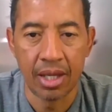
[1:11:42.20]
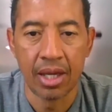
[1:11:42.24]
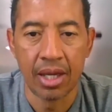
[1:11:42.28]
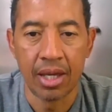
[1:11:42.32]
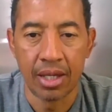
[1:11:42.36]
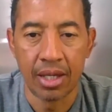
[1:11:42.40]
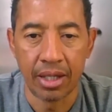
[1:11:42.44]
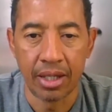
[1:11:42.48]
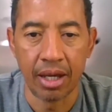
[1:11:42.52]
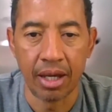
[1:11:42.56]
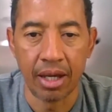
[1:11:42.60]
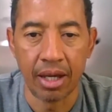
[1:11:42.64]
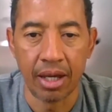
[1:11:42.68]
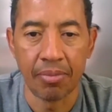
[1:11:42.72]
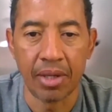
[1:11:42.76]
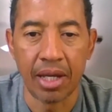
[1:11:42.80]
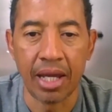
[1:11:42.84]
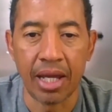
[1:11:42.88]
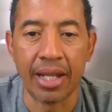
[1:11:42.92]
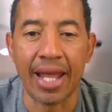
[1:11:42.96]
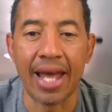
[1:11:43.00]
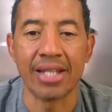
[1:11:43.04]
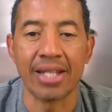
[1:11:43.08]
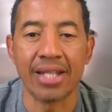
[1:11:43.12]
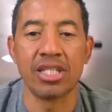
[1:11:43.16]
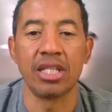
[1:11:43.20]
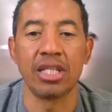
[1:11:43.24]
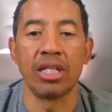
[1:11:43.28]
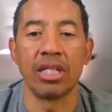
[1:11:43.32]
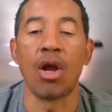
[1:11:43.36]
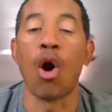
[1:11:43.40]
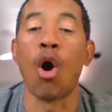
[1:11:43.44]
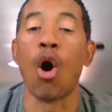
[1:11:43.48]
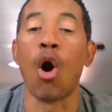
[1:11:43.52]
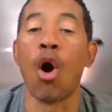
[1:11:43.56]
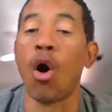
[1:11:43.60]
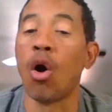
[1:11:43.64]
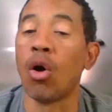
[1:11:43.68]
Yep. And that's in
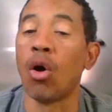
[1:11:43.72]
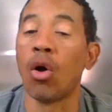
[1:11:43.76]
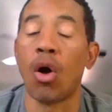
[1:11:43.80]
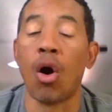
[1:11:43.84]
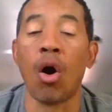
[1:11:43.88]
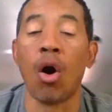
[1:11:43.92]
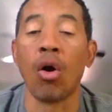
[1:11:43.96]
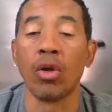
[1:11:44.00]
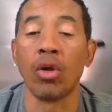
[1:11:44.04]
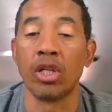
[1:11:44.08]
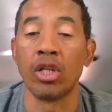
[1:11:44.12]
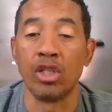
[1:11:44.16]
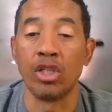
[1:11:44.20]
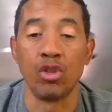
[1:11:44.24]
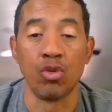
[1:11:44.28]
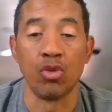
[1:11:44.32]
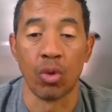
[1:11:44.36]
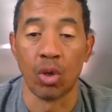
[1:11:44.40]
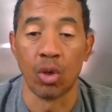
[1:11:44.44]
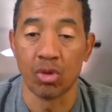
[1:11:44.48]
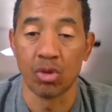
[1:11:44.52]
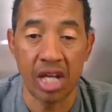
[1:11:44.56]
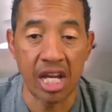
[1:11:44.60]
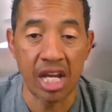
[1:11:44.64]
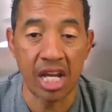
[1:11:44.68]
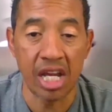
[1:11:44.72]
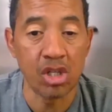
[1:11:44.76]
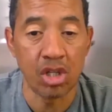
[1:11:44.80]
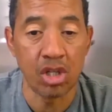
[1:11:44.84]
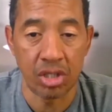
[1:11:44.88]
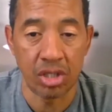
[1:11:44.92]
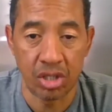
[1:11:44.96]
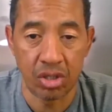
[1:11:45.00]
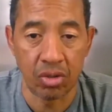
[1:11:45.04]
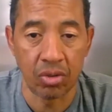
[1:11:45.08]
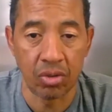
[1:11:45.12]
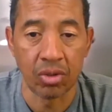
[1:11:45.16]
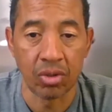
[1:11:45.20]
all in your rotation
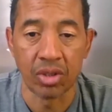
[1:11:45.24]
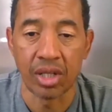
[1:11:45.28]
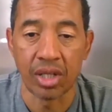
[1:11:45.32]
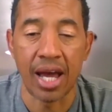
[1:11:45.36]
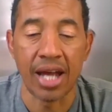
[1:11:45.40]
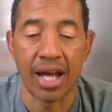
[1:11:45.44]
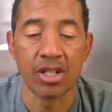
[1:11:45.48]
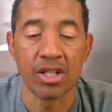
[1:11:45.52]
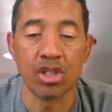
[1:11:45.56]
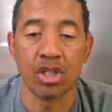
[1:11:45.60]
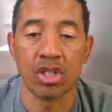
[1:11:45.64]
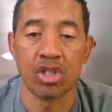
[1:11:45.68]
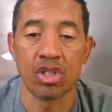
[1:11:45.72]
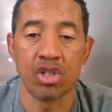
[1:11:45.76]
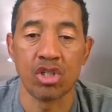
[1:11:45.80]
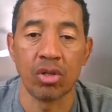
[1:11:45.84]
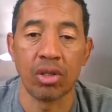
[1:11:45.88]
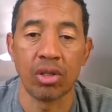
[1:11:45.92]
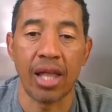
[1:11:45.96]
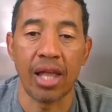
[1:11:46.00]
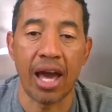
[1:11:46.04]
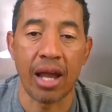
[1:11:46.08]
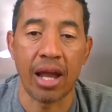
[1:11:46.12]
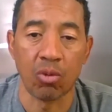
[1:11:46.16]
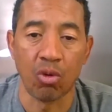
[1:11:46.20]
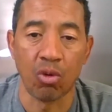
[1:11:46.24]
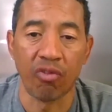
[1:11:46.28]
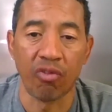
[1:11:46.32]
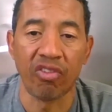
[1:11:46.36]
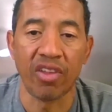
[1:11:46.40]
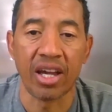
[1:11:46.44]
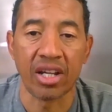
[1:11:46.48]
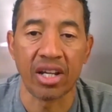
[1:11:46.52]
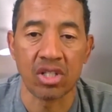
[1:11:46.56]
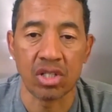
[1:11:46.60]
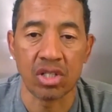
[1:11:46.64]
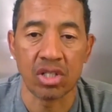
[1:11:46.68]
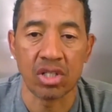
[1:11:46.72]
too, not just your lateral
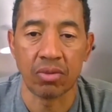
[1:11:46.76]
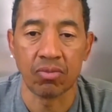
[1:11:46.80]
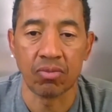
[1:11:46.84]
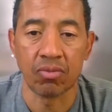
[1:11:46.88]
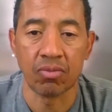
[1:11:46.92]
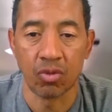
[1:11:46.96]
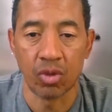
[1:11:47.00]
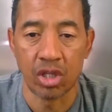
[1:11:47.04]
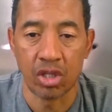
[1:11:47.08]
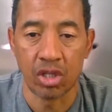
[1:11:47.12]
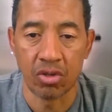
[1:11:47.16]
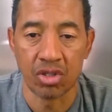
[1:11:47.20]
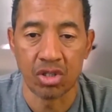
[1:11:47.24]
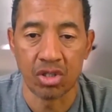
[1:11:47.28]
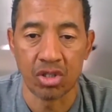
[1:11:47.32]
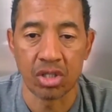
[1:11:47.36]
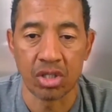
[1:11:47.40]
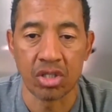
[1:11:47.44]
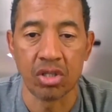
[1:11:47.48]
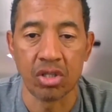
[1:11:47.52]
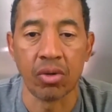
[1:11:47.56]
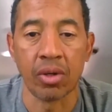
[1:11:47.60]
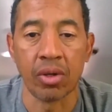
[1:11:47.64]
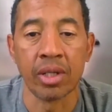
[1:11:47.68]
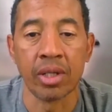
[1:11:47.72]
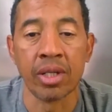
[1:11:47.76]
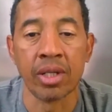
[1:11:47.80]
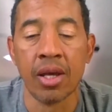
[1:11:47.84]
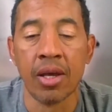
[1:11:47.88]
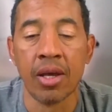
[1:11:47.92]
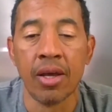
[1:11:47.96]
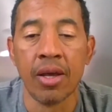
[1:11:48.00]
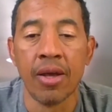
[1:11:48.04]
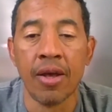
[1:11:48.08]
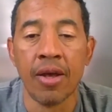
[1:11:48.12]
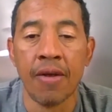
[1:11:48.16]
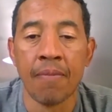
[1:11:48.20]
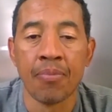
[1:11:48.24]
flexion, what you're just doing.
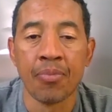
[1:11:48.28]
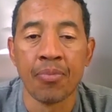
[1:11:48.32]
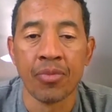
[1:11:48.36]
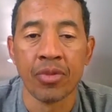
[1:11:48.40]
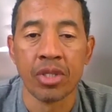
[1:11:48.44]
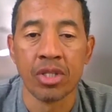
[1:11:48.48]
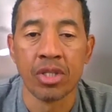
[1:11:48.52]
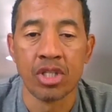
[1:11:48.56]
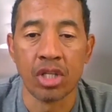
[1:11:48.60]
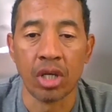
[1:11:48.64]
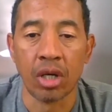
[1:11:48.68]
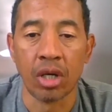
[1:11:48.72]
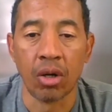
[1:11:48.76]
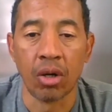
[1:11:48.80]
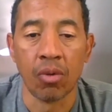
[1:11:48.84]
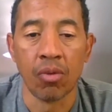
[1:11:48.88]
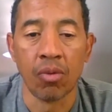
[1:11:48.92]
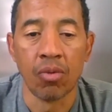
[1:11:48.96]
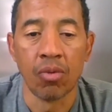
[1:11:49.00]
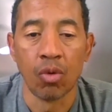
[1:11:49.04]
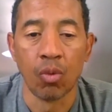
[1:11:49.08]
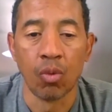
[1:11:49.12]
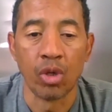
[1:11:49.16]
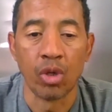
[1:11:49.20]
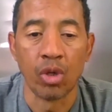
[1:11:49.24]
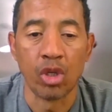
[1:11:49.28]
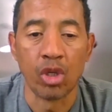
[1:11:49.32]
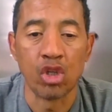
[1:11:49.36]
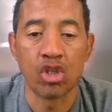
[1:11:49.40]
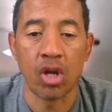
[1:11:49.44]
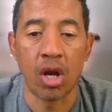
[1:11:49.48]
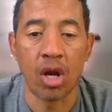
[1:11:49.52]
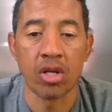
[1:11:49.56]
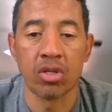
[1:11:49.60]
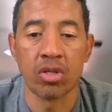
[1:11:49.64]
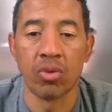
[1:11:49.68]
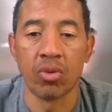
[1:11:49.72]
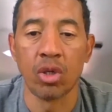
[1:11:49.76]
So when you start
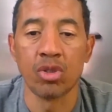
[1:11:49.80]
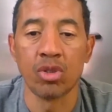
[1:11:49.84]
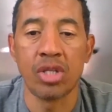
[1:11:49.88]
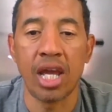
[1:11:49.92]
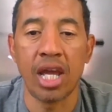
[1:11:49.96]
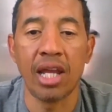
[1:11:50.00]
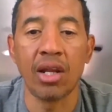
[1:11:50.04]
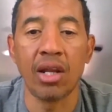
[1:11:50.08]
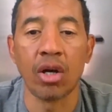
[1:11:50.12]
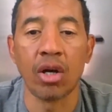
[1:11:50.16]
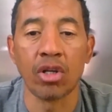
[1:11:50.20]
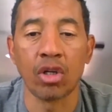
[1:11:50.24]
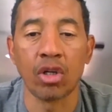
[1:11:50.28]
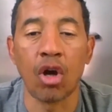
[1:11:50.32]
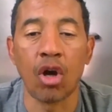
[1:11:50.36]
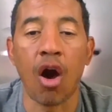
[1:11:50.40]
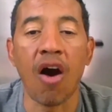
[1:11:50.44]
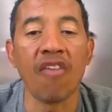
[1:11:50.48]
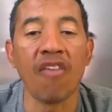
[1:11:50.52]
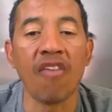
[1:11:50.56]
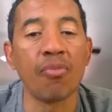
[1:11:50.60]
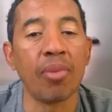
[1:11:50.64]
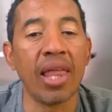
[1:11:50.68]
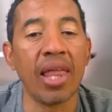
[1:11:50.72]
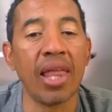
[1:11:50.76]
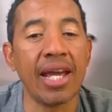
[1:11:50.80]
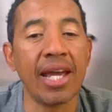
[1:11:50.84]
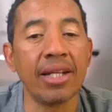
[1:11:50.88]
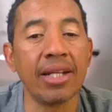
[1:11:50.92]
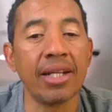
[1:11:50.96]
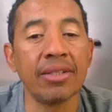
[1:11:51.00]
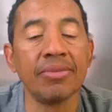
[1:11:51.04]
to rotate on a golf plane,